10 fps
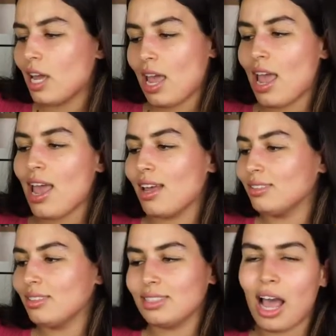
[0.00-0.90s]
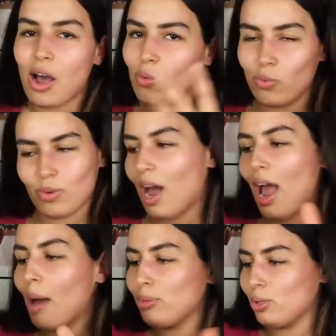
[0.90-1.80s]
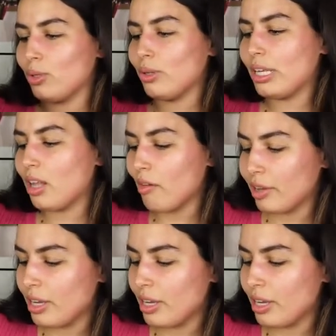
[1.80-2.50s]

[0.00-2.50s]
it. And now I absolutely love